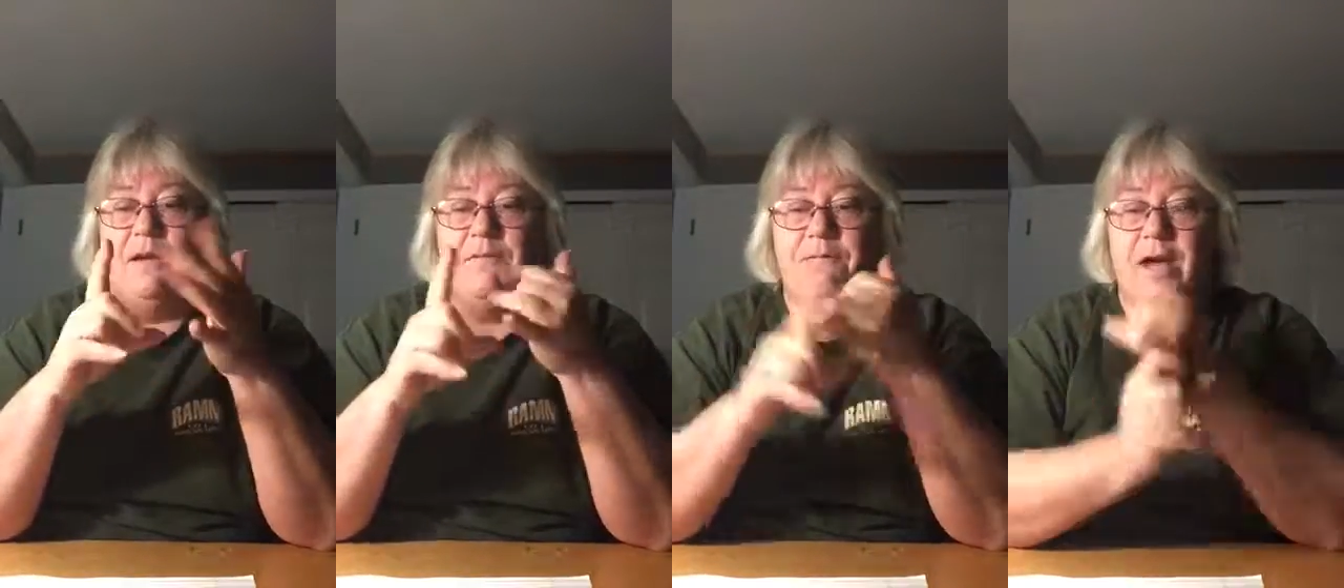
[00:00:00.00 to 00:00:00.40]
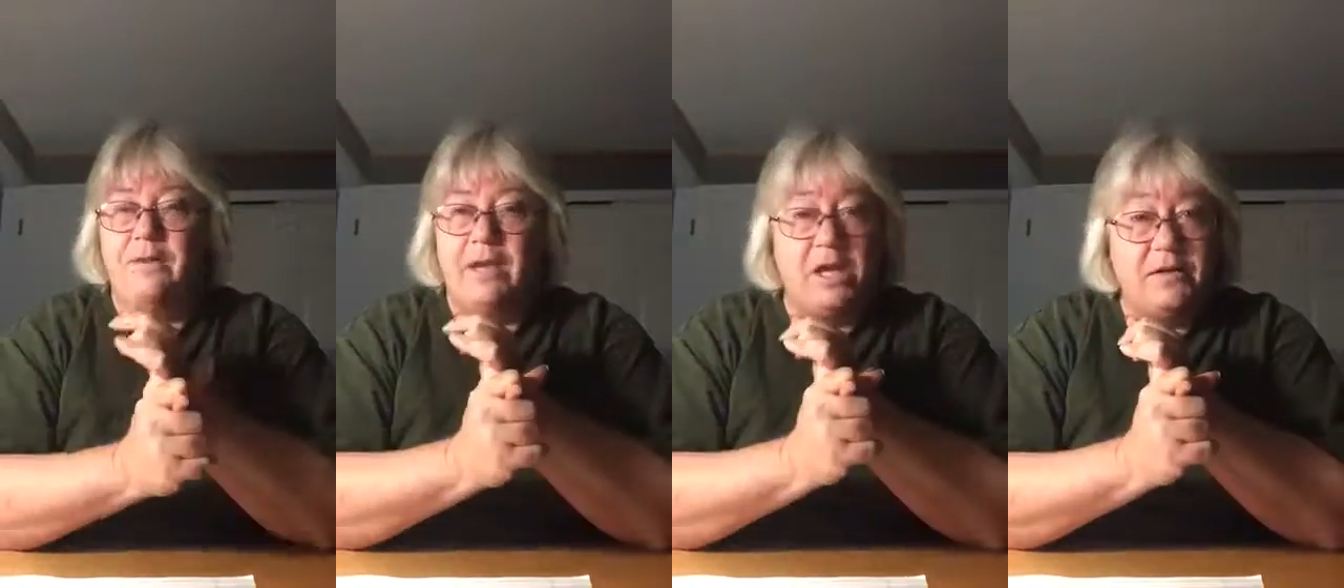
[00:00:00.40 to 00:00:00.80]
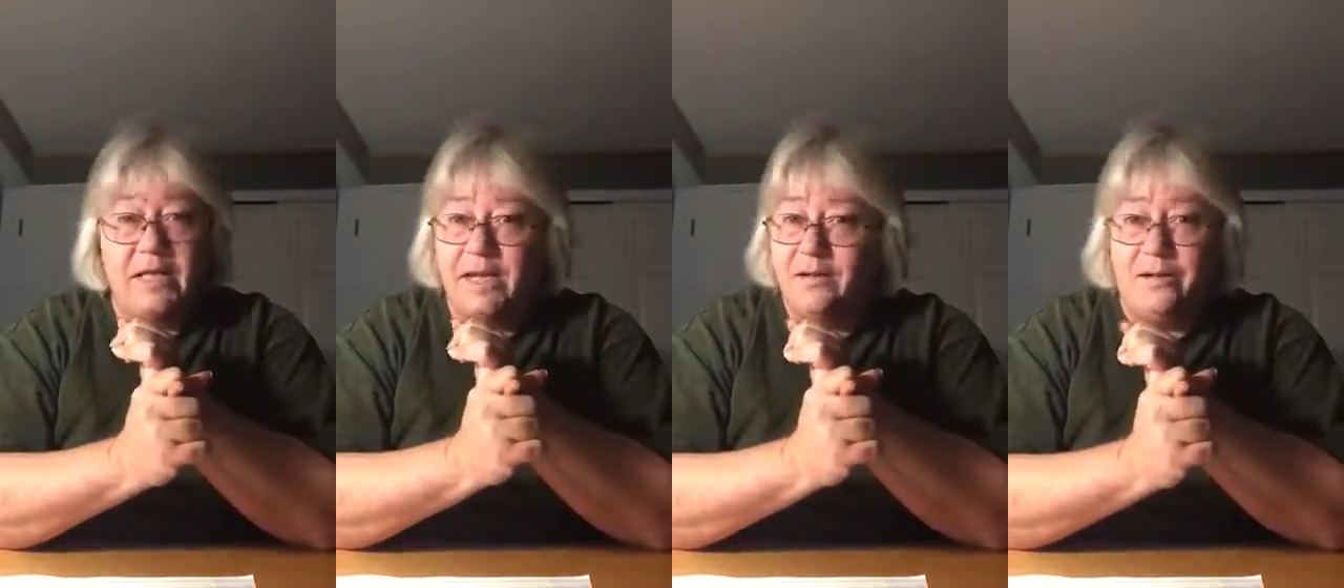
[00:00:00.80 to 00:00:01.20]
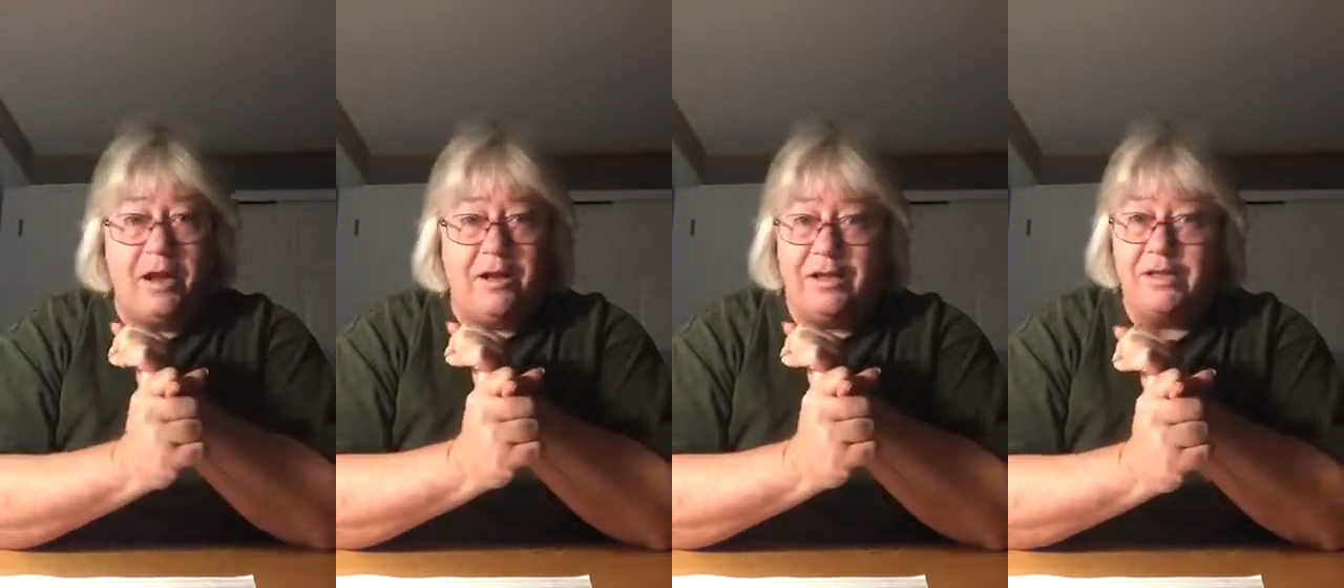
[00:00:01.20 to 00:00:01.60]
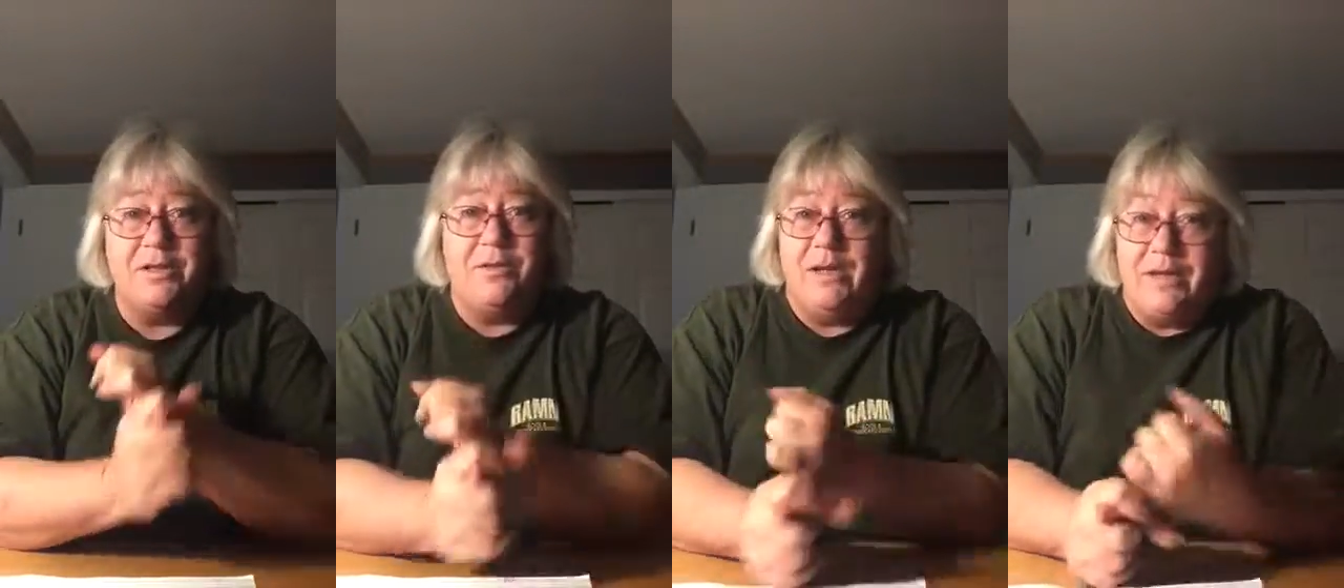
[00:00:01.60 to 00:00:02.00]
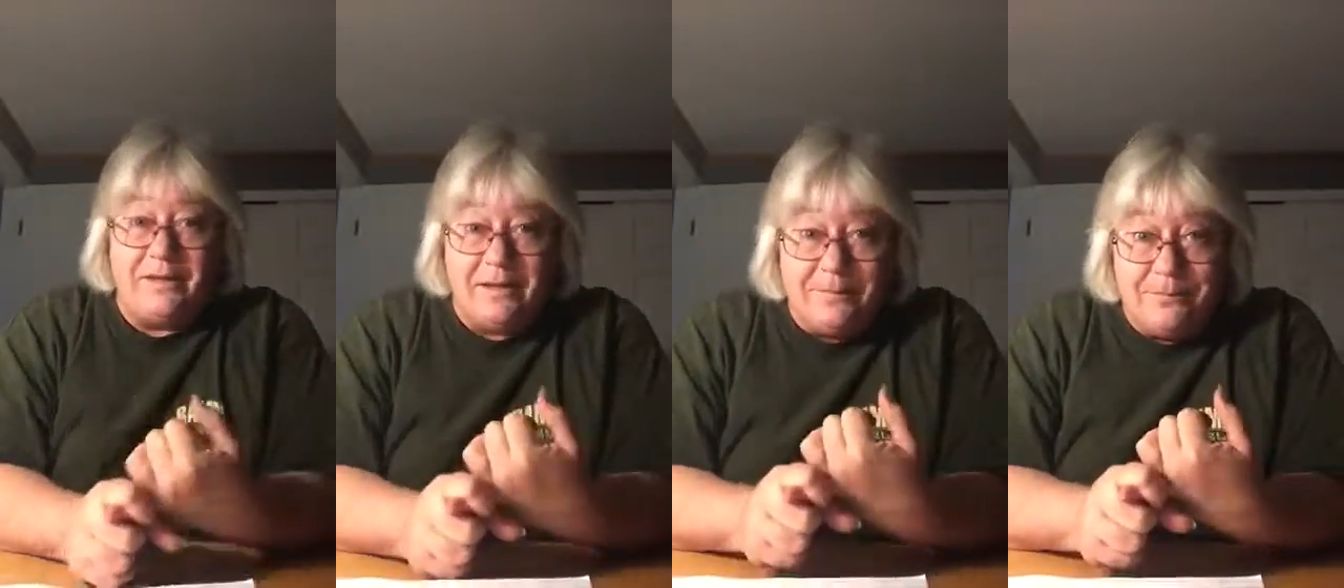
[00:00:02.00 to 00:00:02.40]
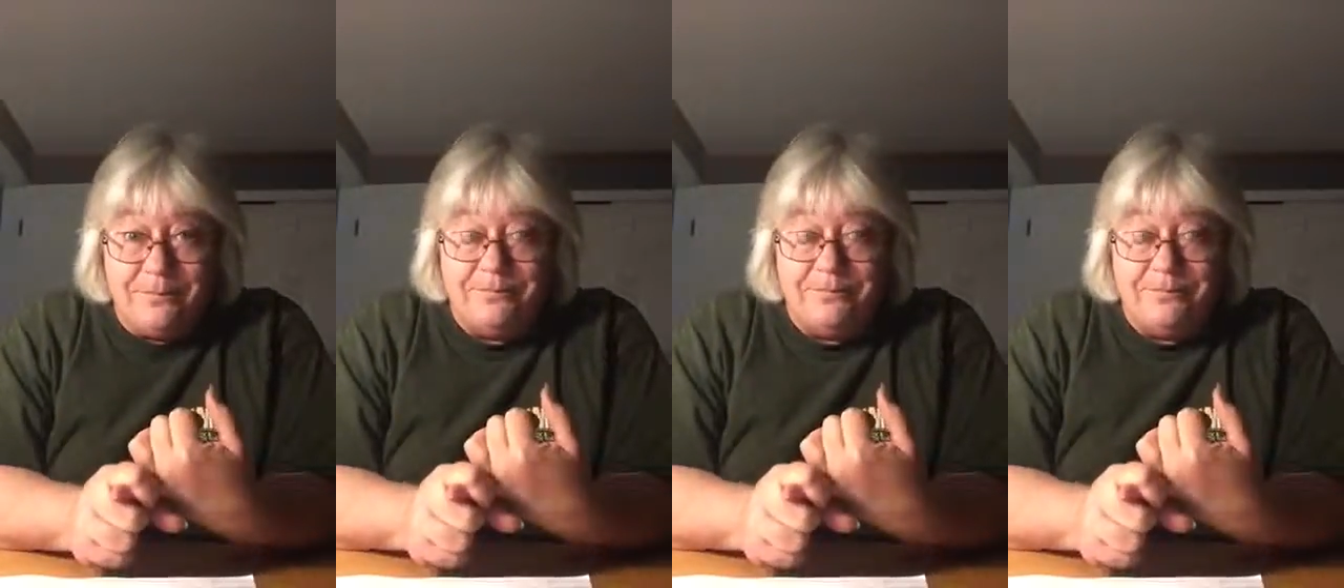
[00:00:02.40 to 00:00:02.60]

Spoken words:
5 out of 10 are not going to do anything.